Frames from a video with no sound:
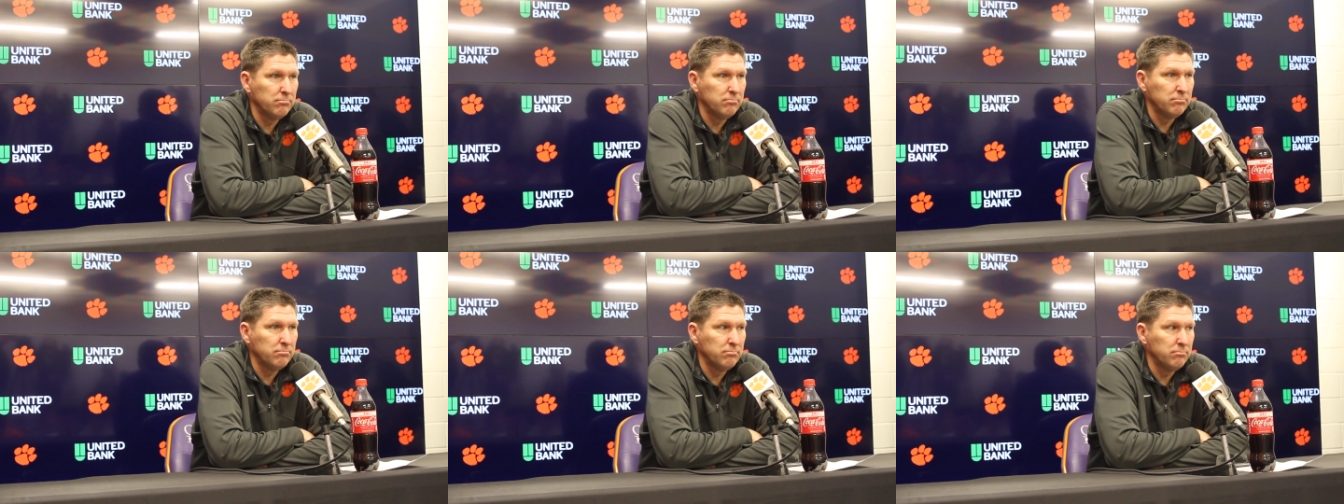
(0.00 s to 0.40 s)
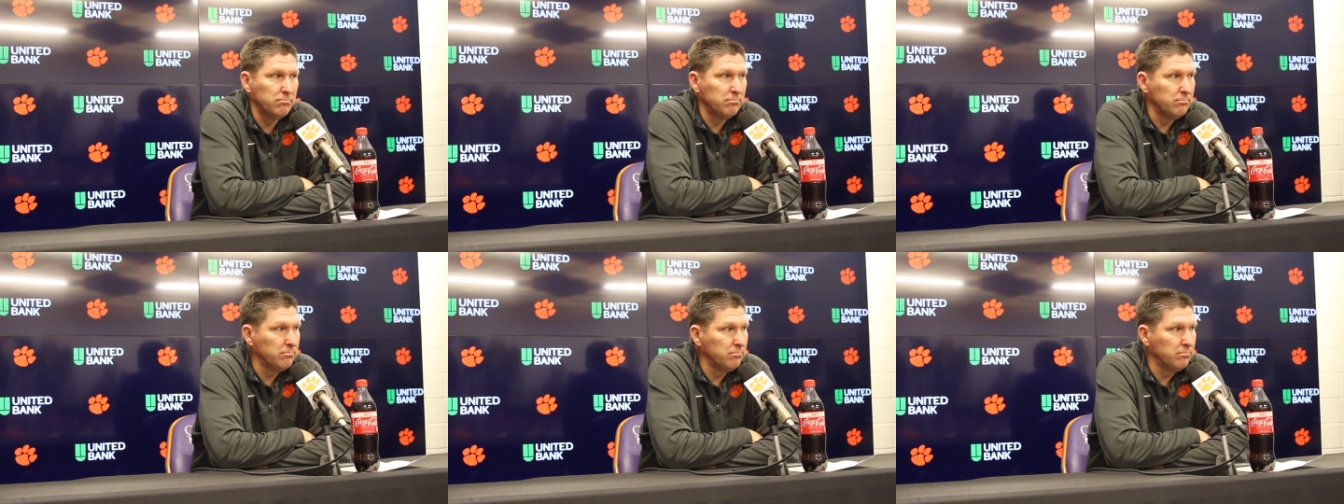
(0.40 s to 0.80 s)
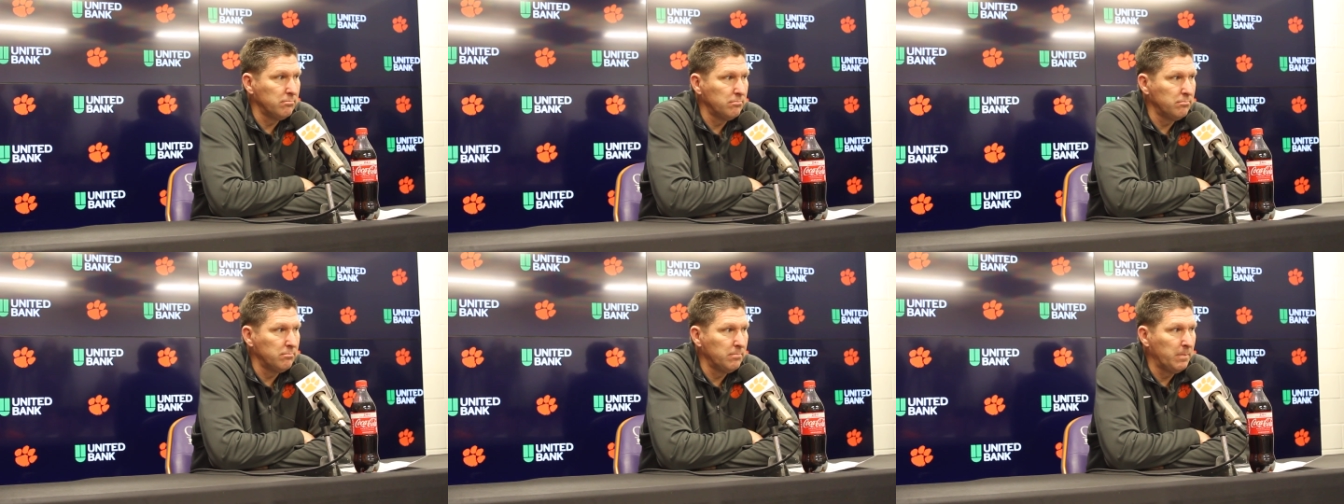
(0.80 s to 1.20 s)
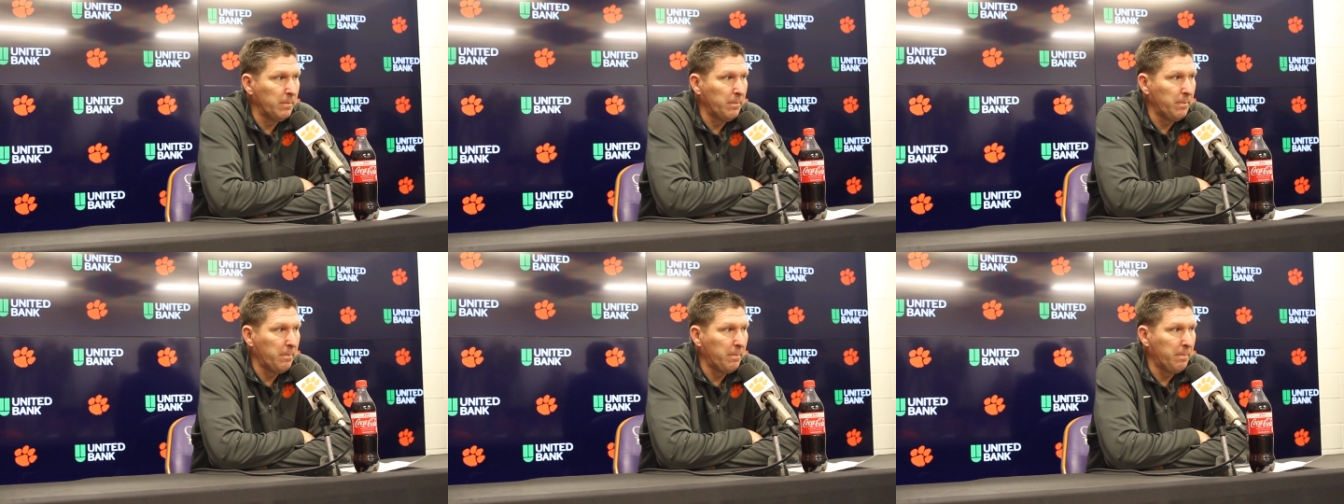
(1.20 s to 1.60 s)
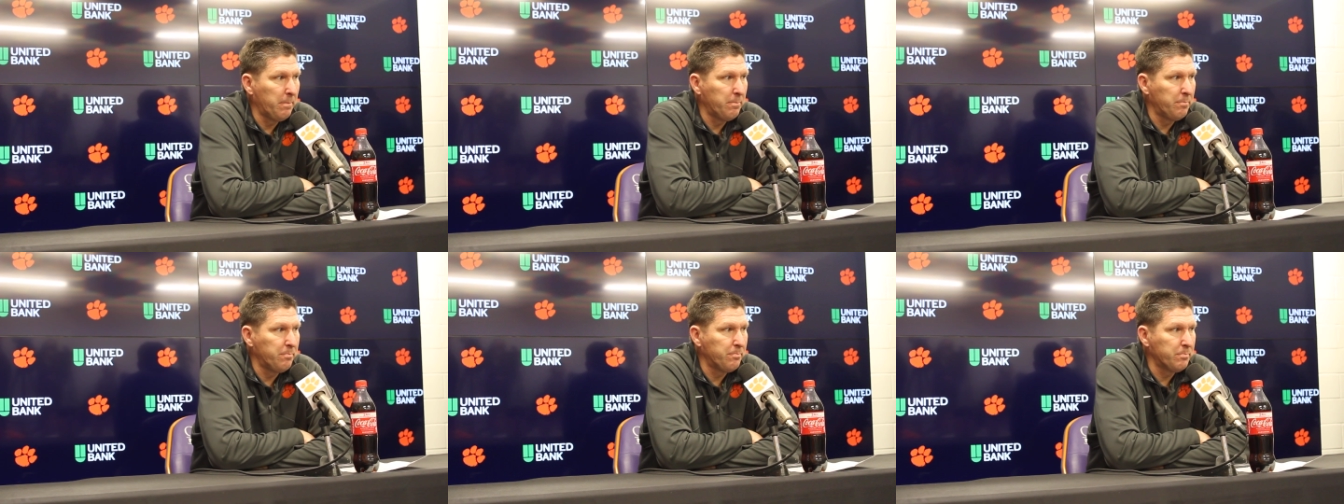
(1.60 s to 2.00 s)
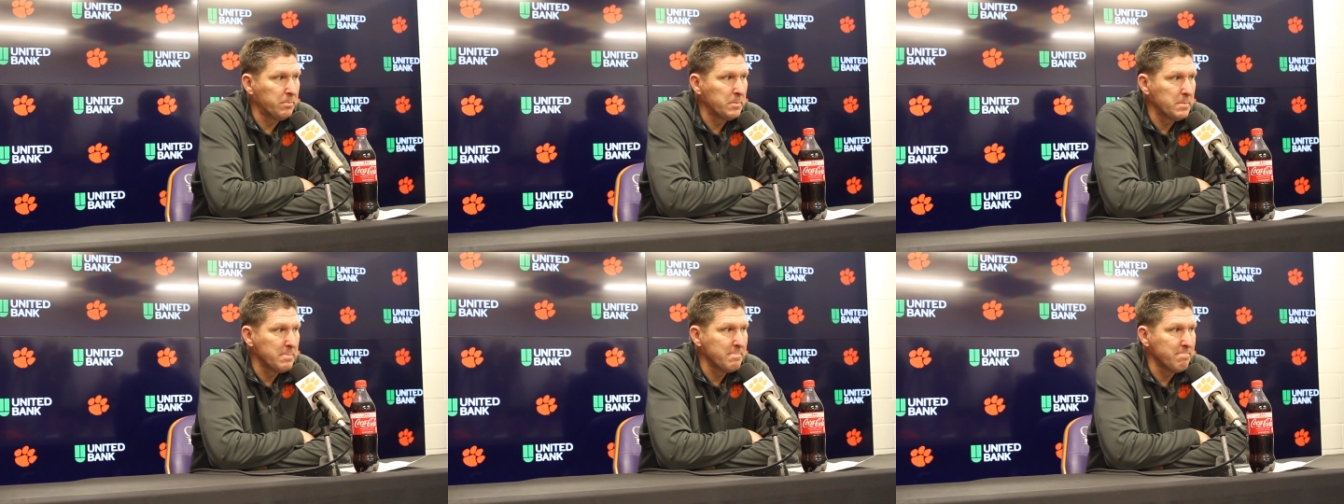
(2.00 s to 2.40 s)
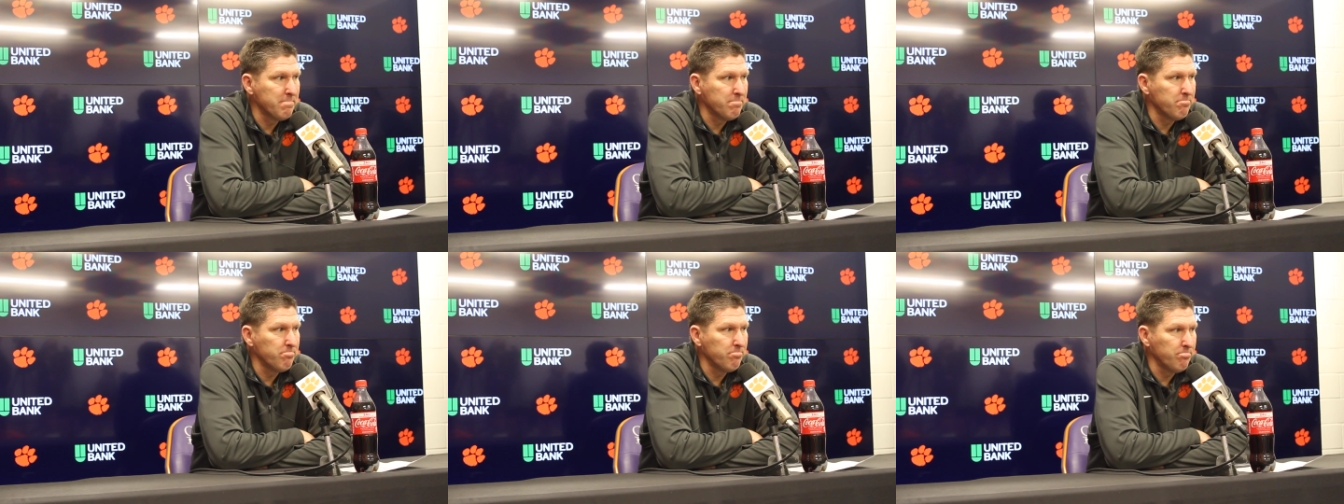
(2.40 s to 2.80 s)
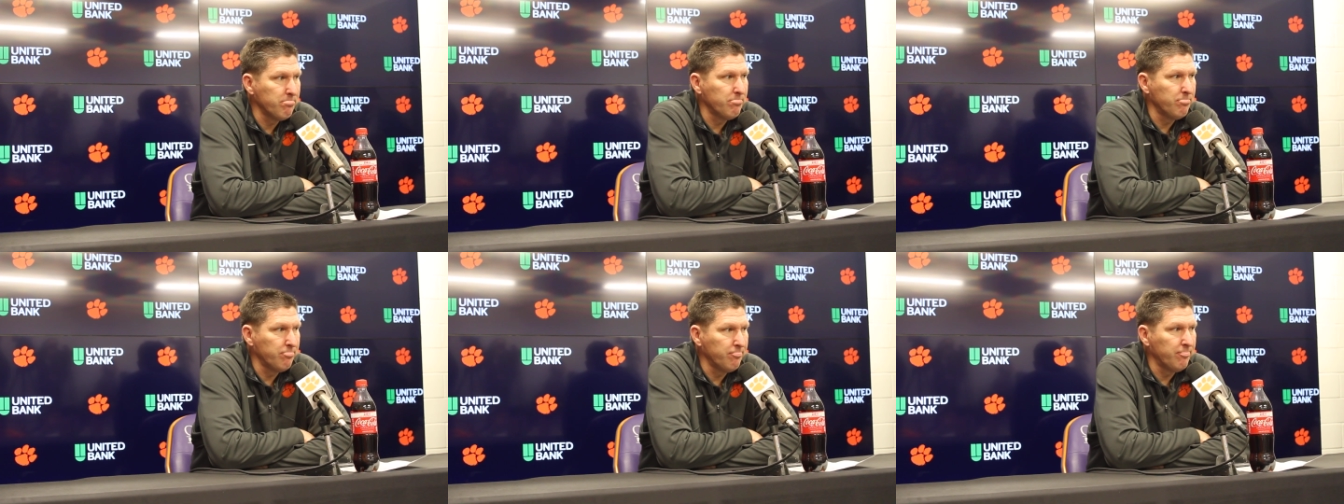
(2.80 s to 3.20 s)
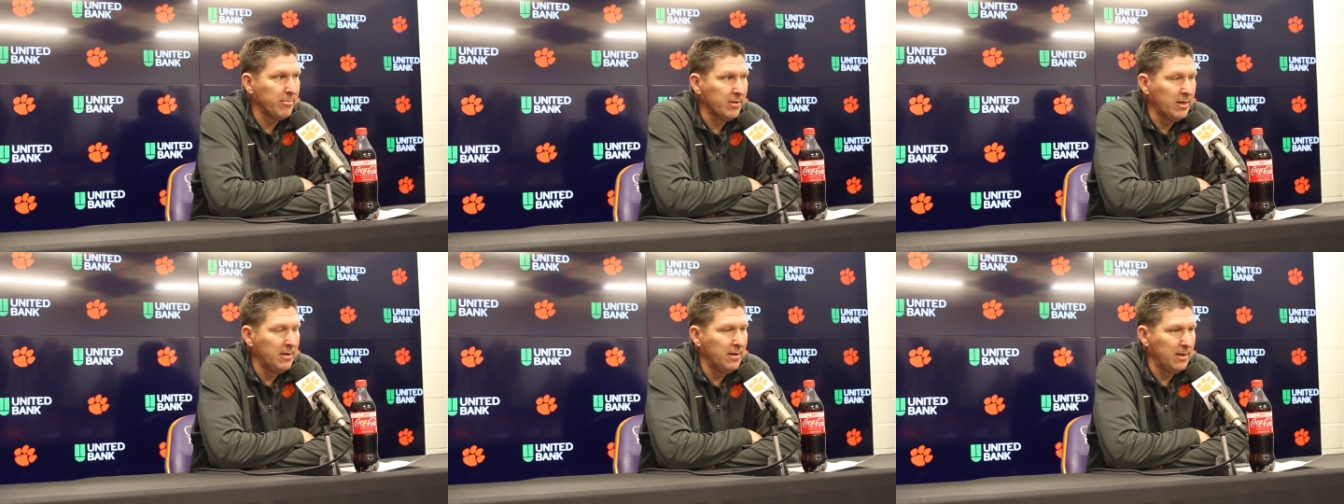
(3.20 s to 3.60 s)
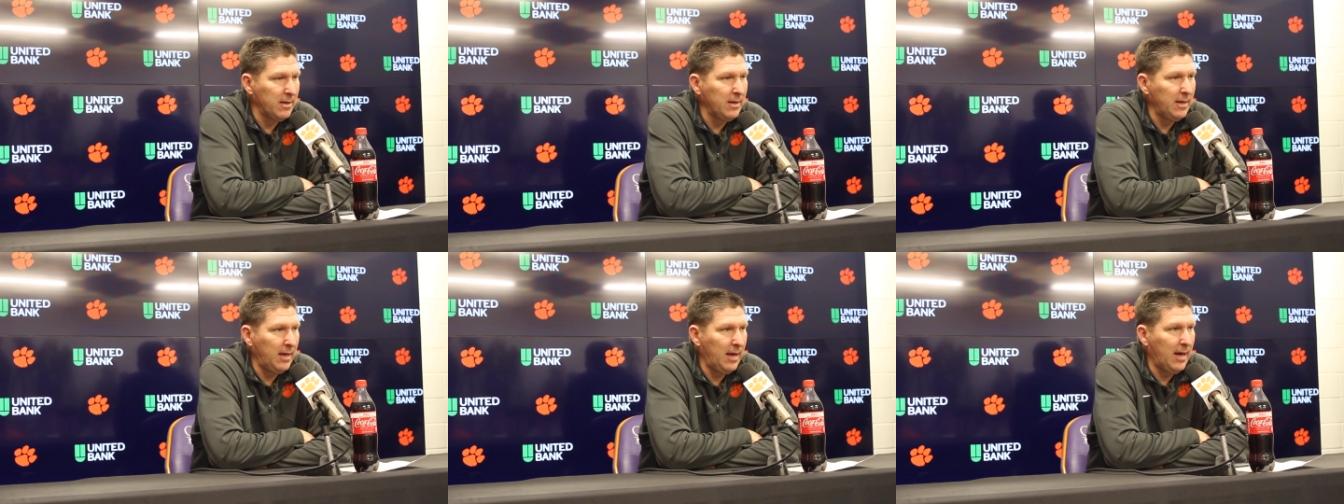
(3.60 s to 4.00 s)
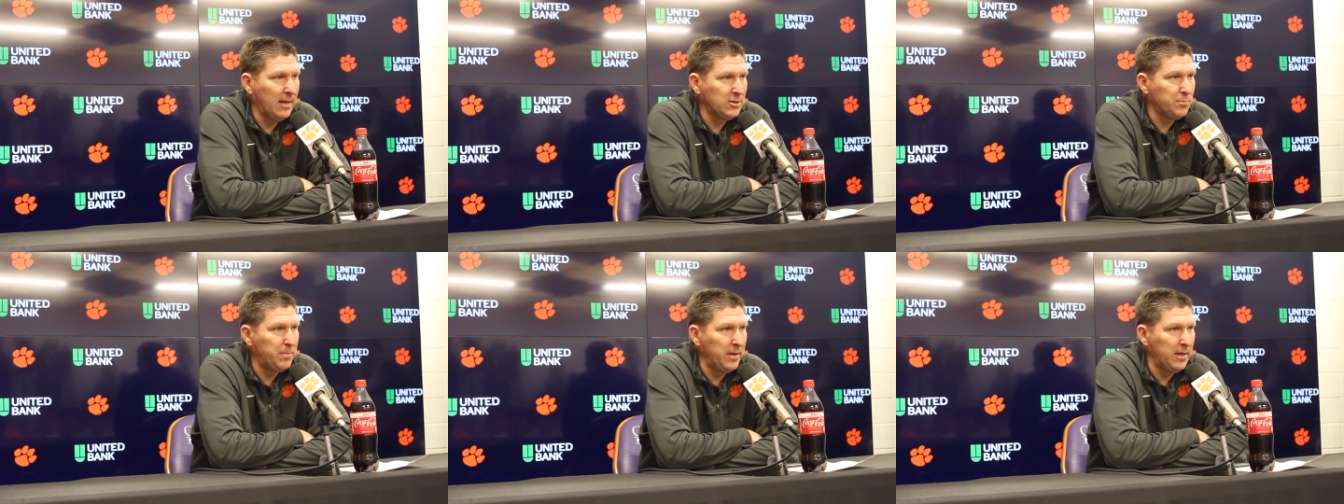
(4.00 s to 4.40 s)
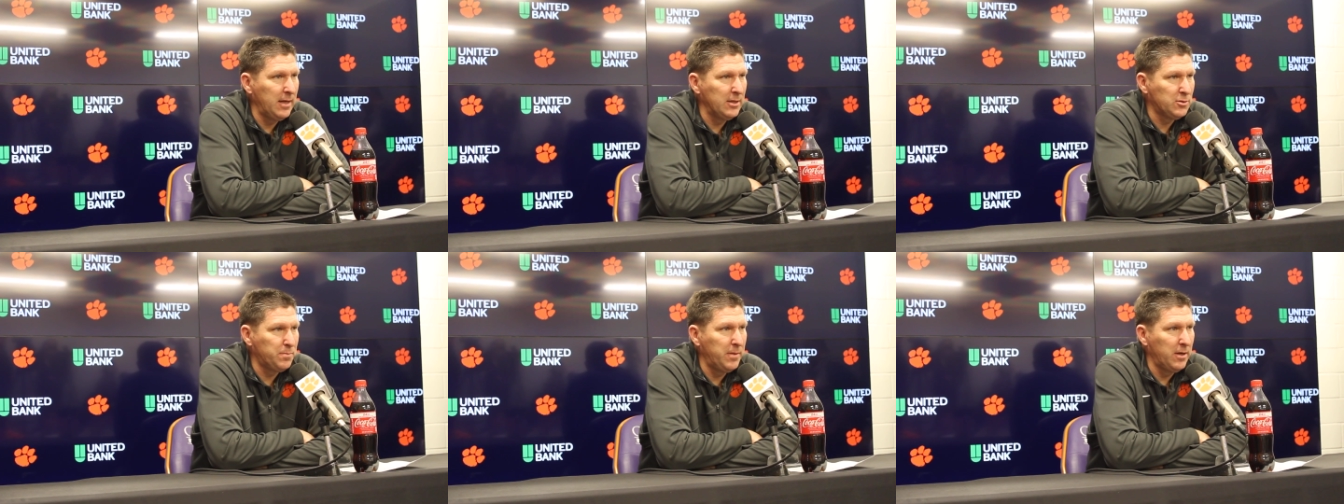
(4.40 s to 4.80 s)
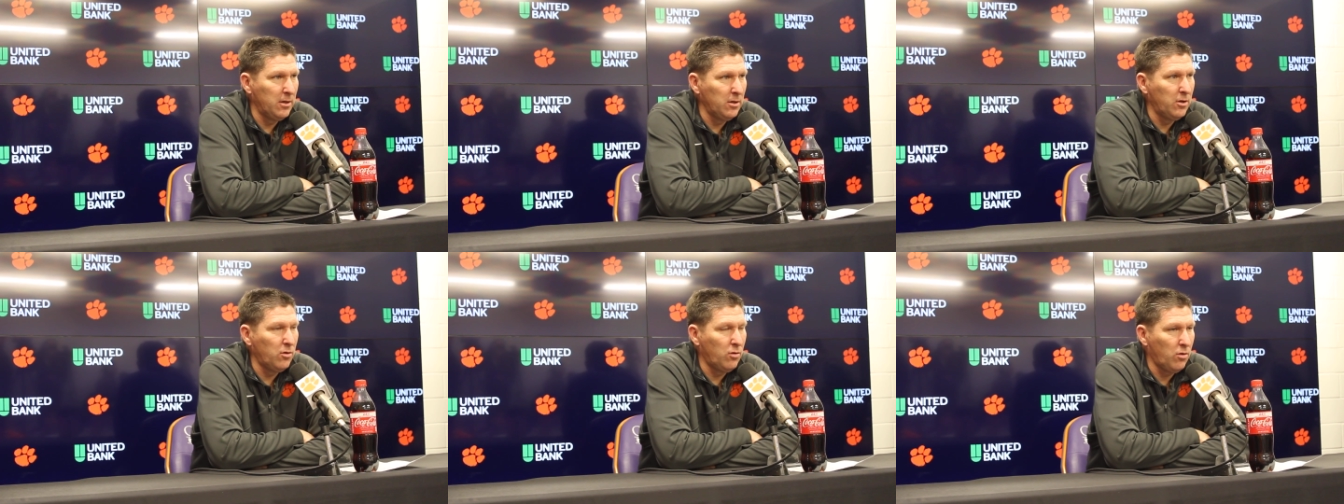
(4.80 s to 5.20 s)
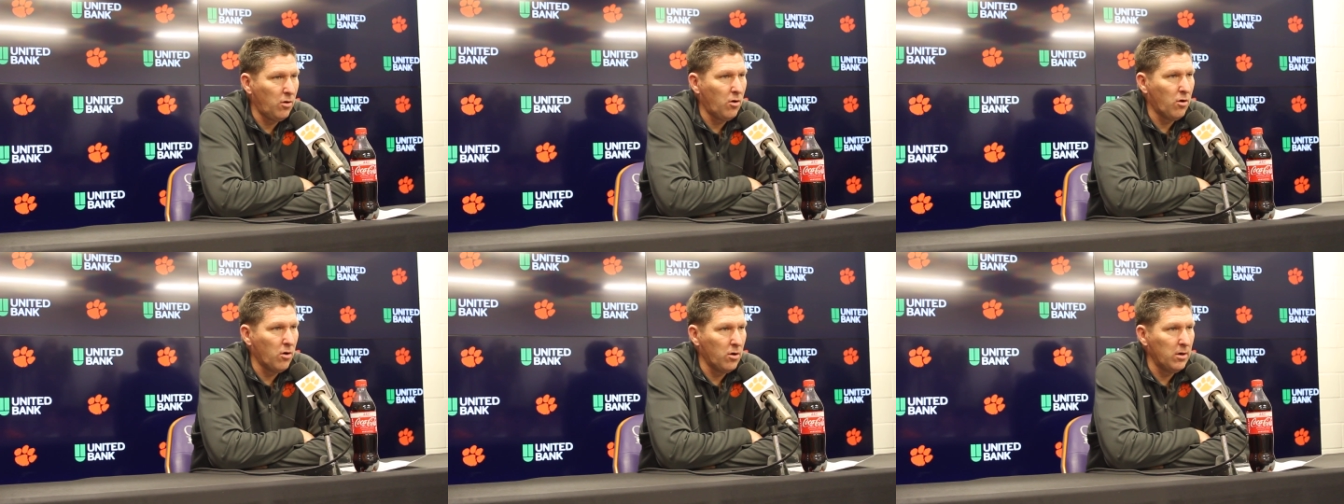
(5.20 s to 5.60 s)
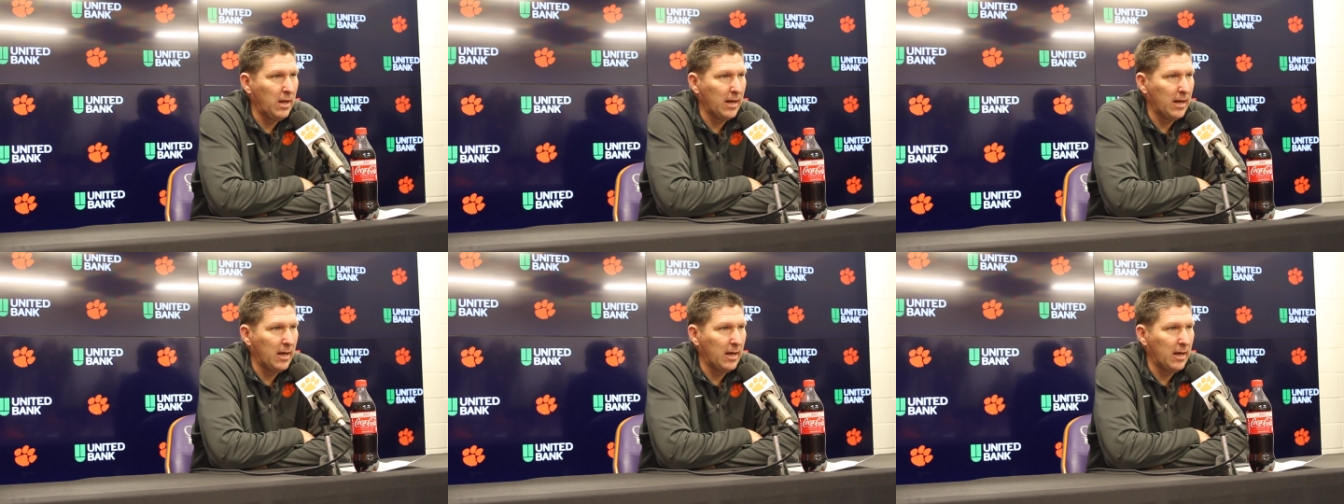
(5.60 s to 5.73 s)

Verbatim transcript: What is that challenge right now? You've got Alex coming back. You've got two younger guys. And yeah, it's been it's been a little hard.